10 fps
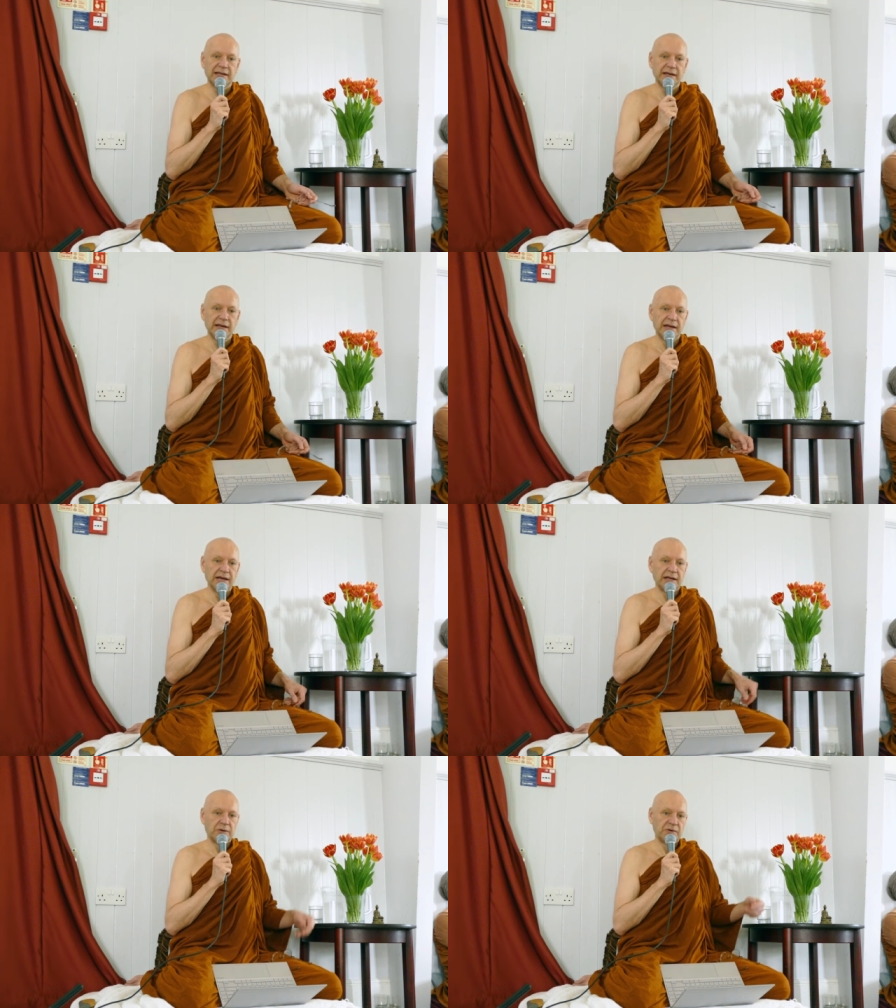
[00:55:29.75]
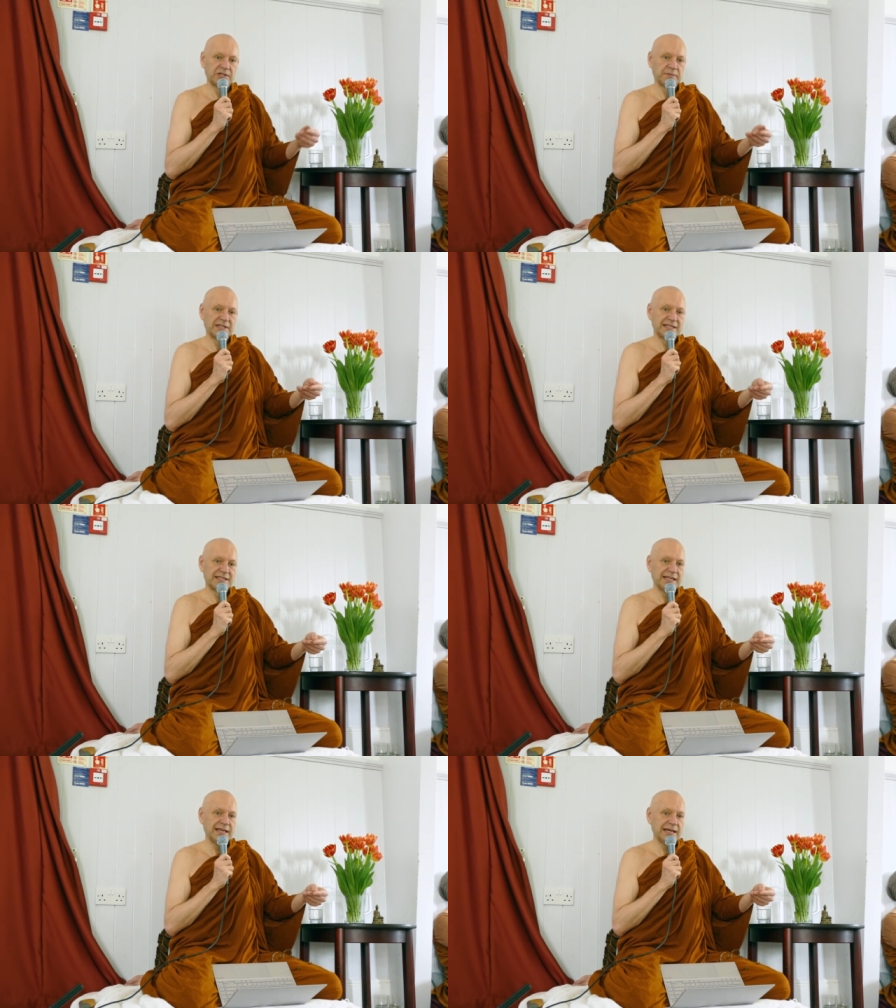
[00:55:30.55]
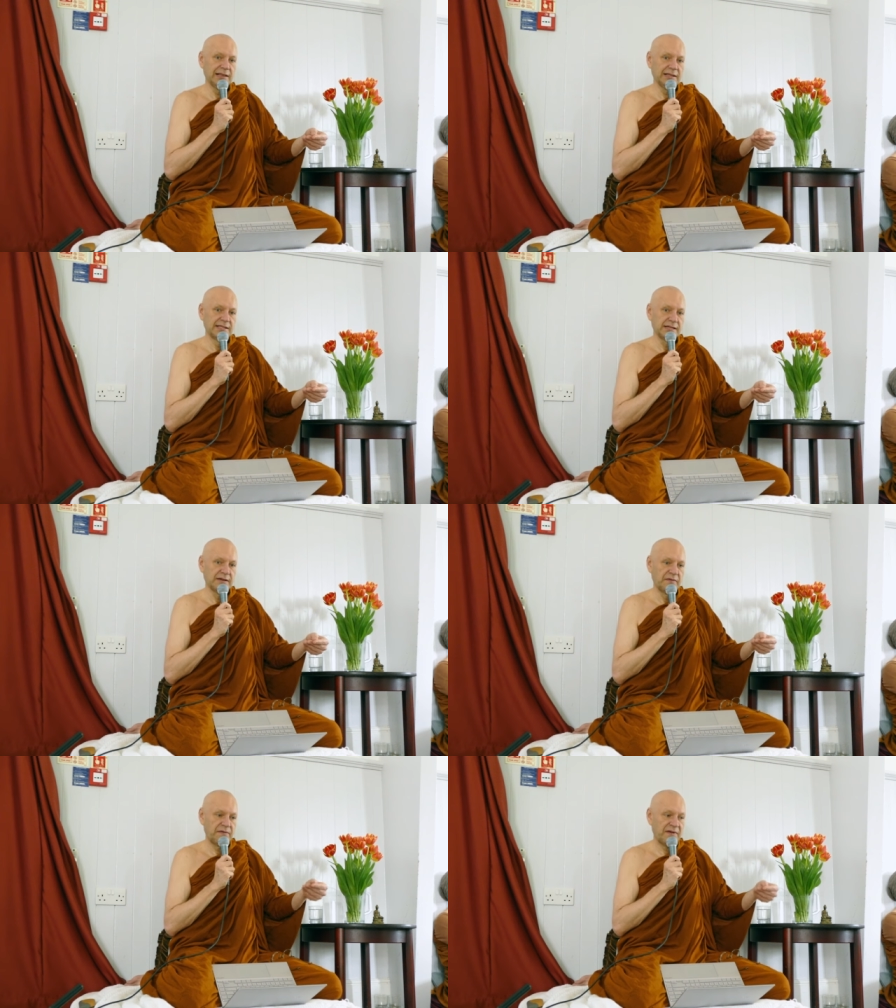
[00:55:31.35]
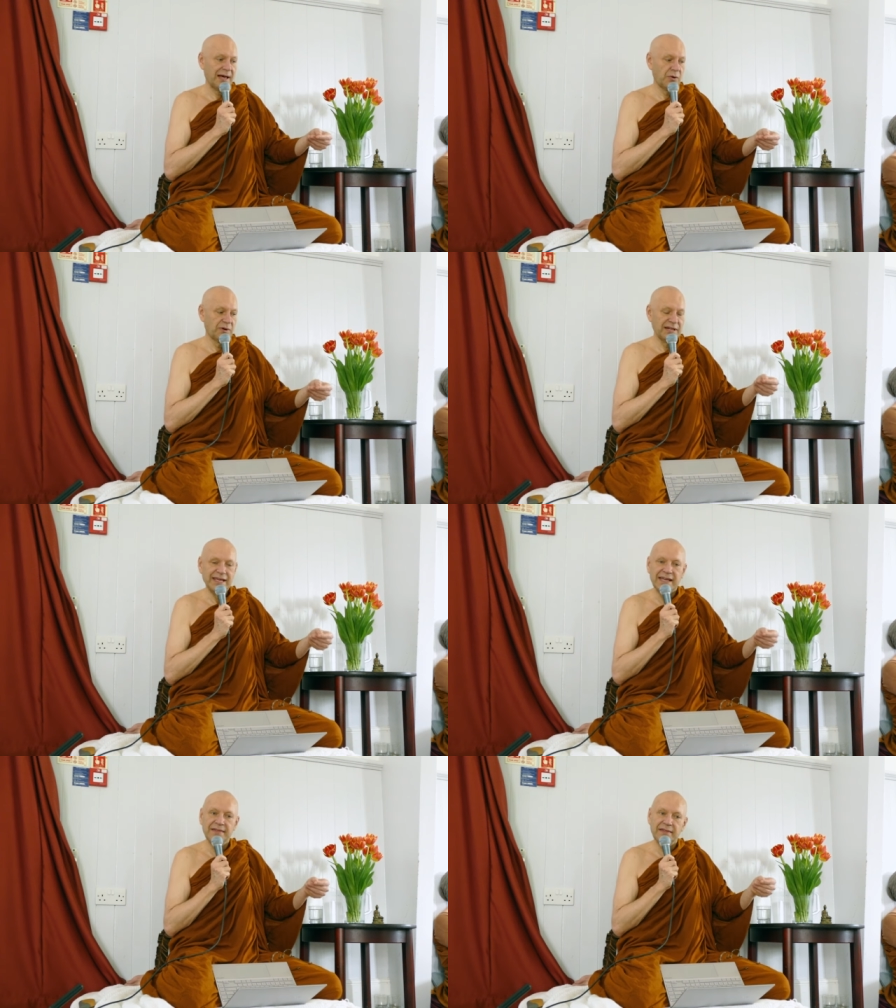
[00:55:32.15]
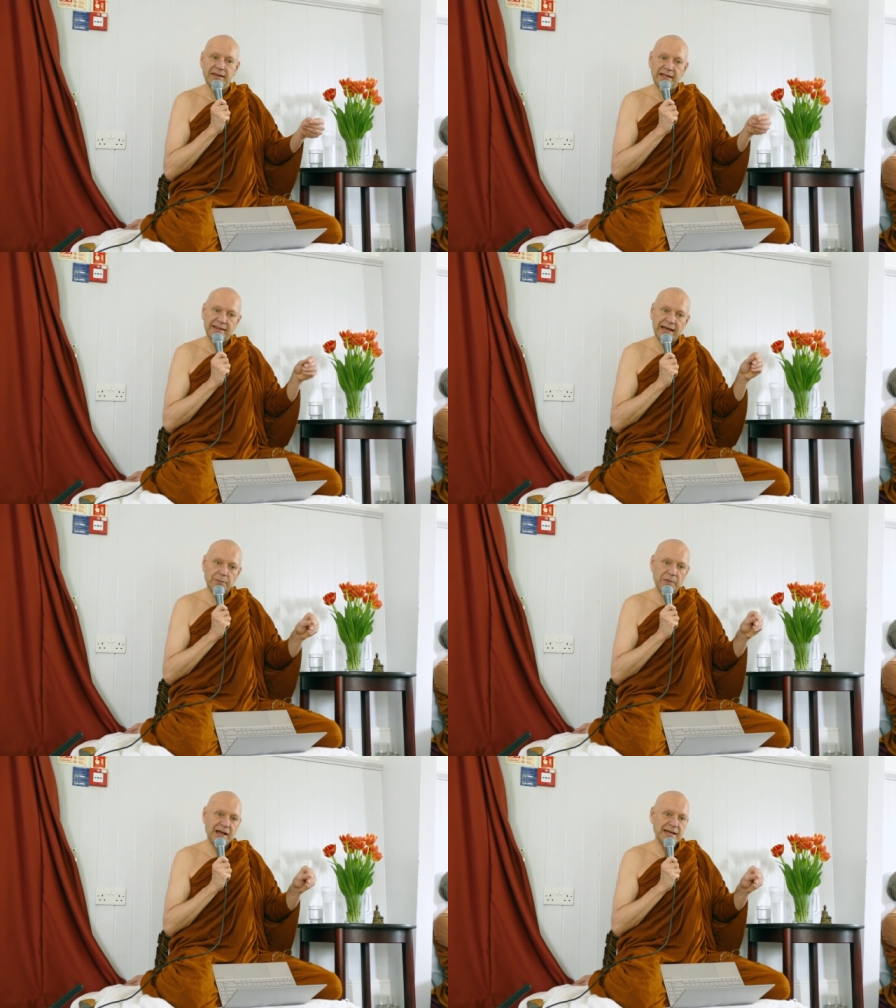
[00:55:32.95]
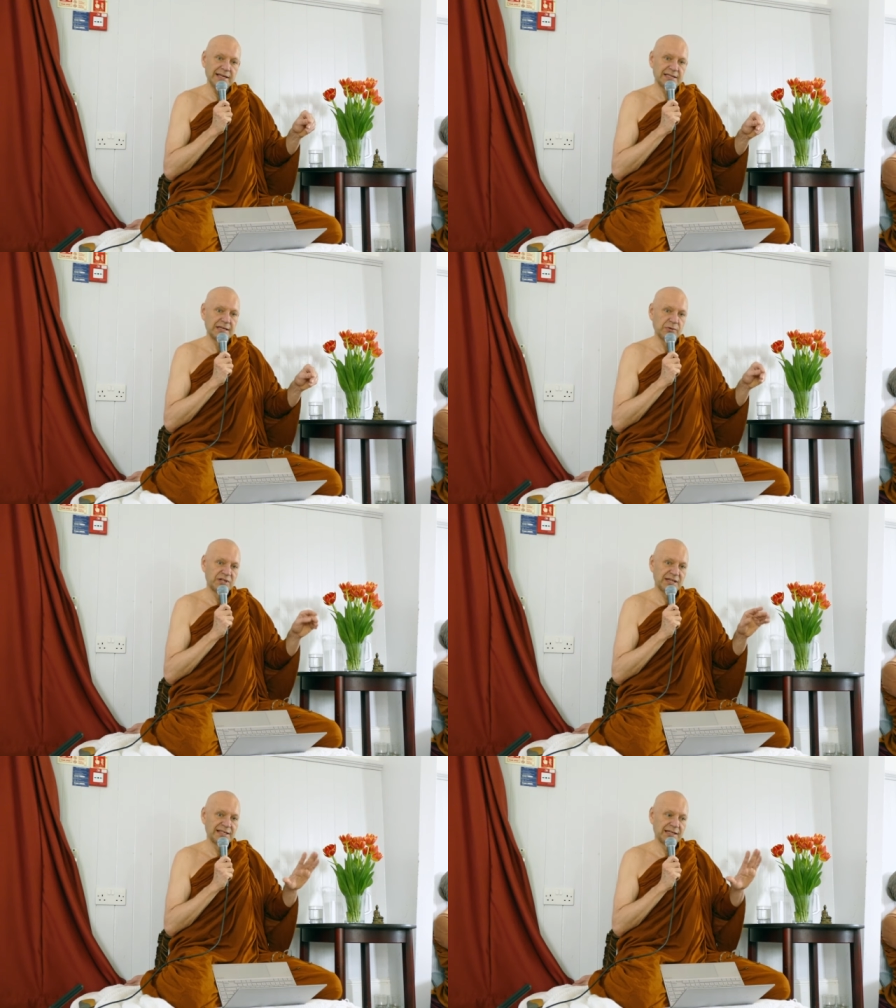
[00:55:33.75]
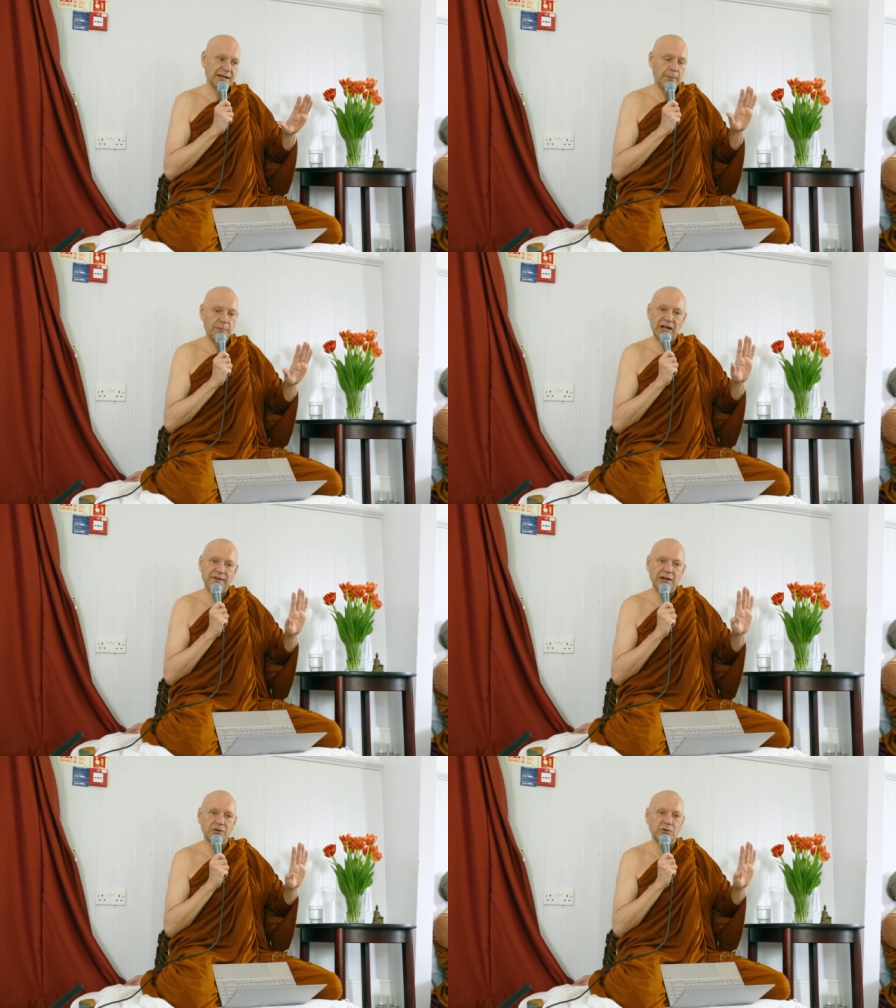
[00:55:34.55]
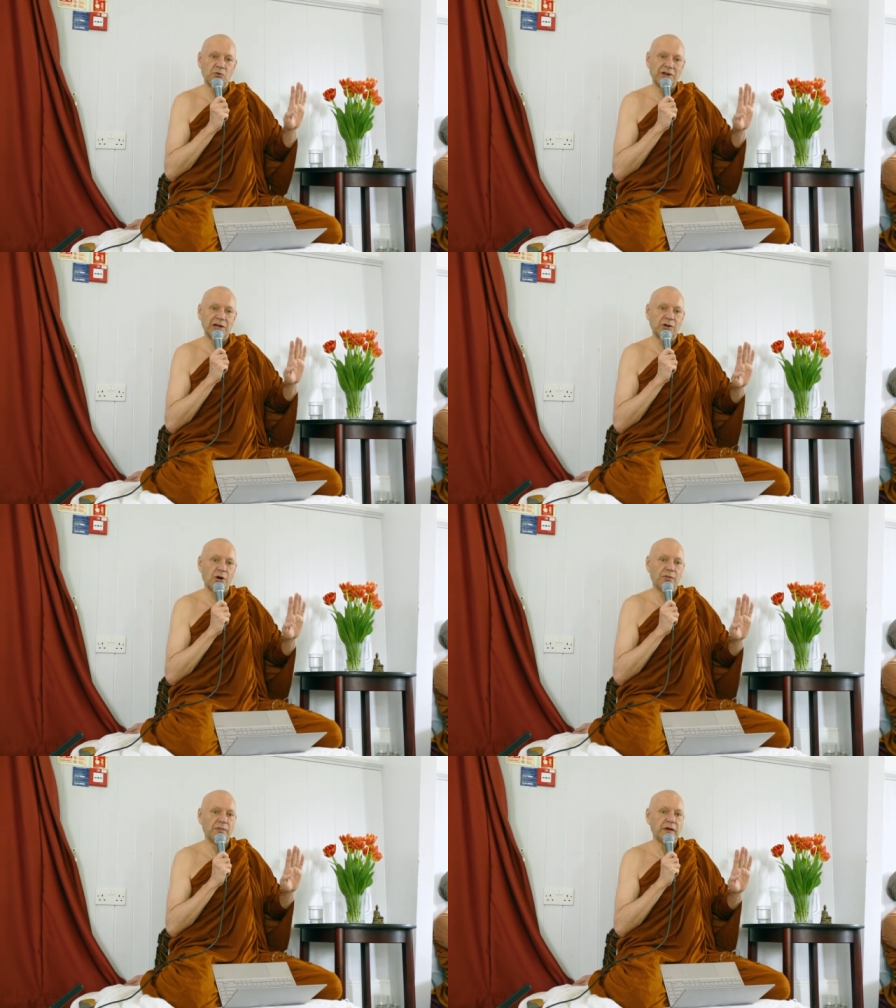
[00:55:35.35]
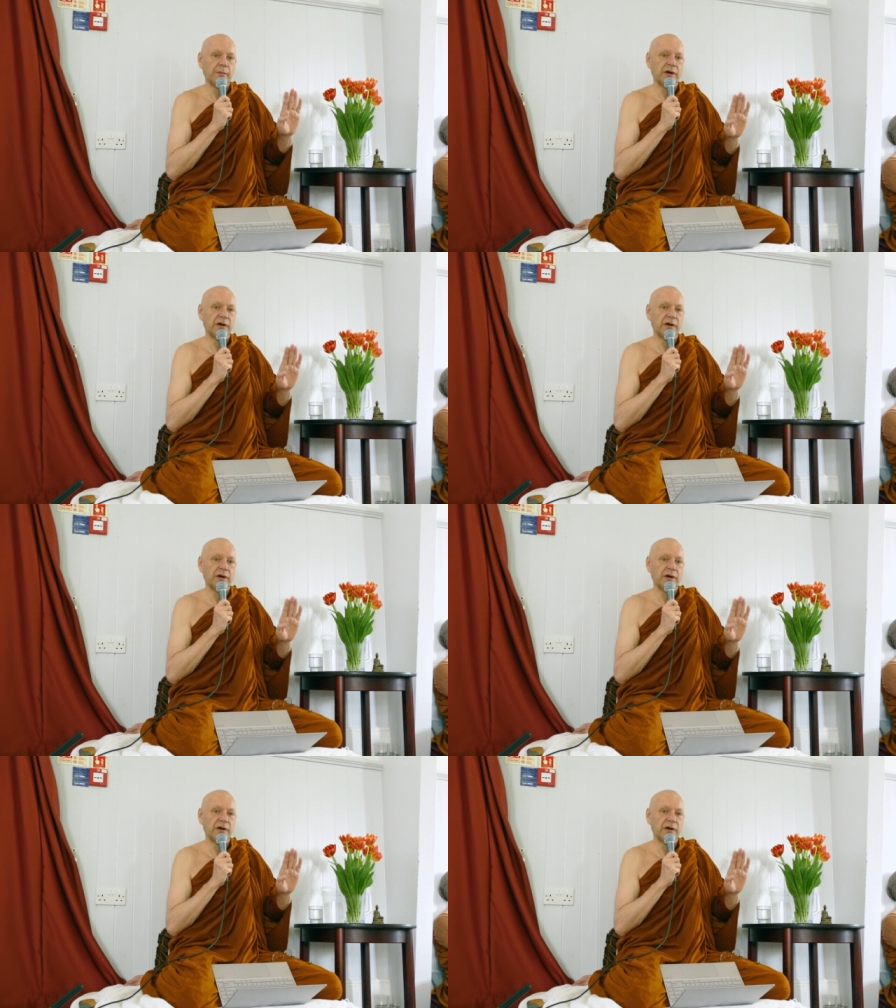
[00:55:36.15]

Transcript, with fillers: there were some seals found in that place, which has Kapilavatthu written on them.